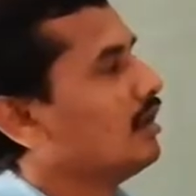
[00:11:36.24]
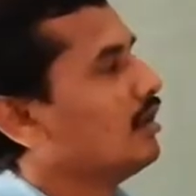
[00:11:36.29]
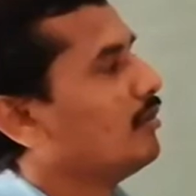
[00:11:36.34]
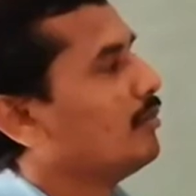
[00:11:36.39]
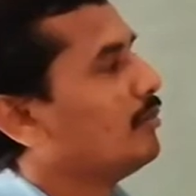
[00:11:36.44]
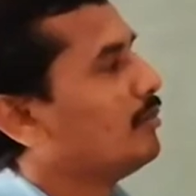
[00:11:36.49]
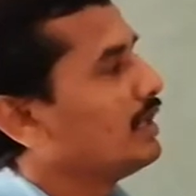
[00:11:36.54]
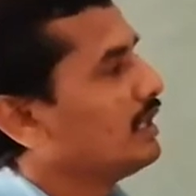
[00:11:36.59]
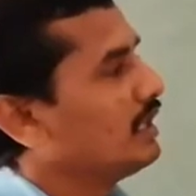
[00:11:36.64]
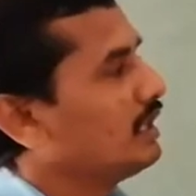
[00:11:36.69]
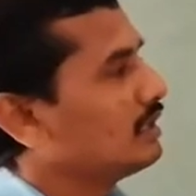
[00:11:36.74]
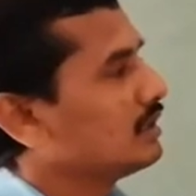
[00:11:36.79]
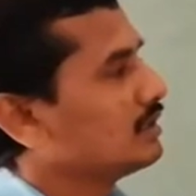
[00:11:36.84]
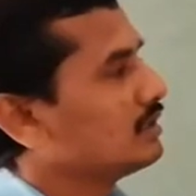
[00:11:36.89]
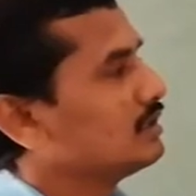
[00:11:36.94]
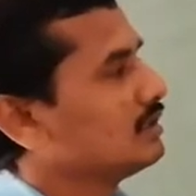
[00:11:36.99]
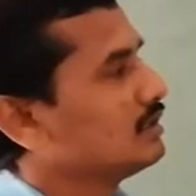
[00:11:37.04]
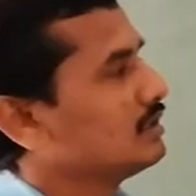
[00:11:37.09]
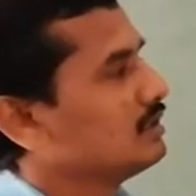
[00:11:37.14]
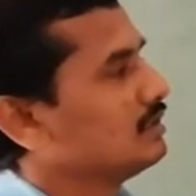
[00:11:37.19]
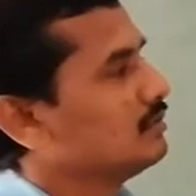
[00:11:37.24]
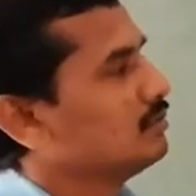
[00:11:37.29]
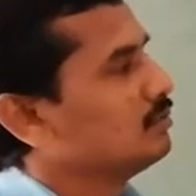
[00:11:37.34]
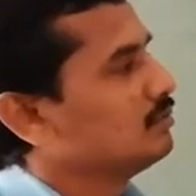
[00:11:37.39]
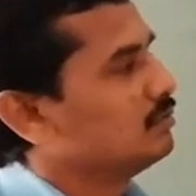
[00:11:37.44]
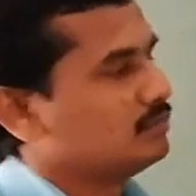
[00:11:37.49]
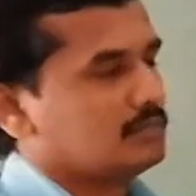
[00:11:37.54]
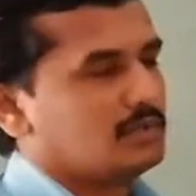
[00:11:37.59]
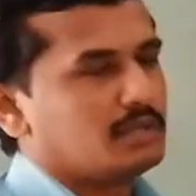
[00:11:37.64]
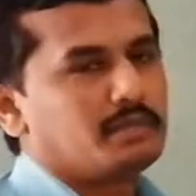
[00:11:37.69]
pink
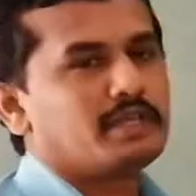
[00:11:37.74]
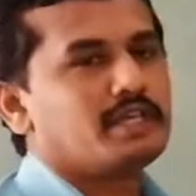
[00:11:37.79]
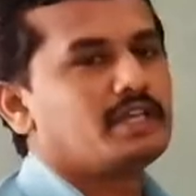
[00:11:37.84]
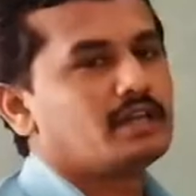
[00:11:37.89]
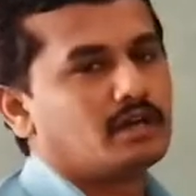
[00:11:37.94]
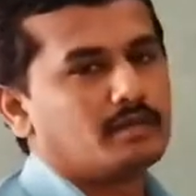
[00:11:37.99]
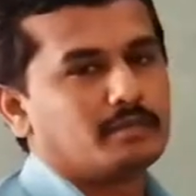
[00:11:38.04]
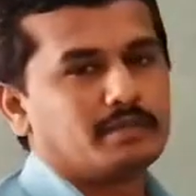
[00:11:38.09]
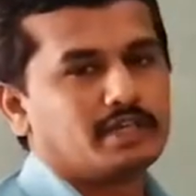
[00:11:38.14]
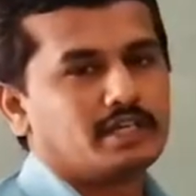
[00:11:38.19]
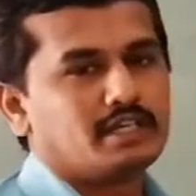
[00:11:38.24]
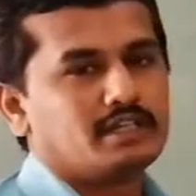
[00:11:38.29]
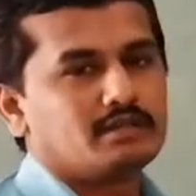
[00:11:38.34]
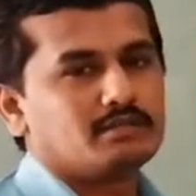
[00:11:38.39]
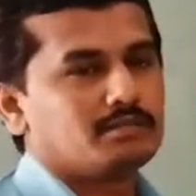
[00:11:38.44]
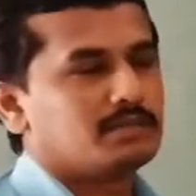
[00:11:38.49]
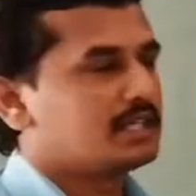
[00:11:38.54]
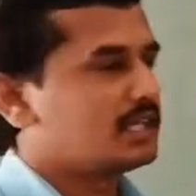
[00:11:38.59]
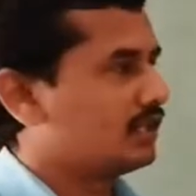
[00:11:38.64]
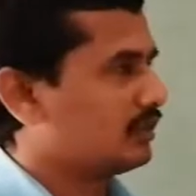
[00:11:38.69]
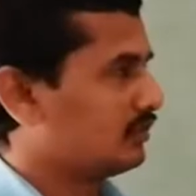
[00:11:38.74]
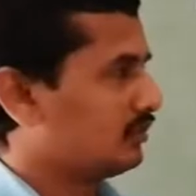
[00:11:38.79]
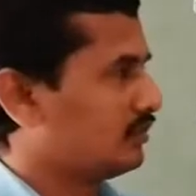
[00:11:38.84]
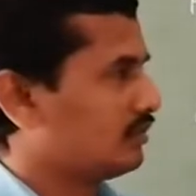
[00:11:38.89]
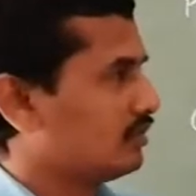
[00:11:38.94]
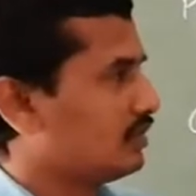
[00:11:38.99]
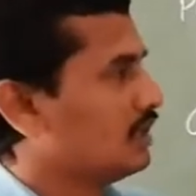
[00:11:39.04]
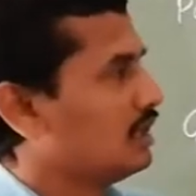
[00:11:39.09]
may be dominant because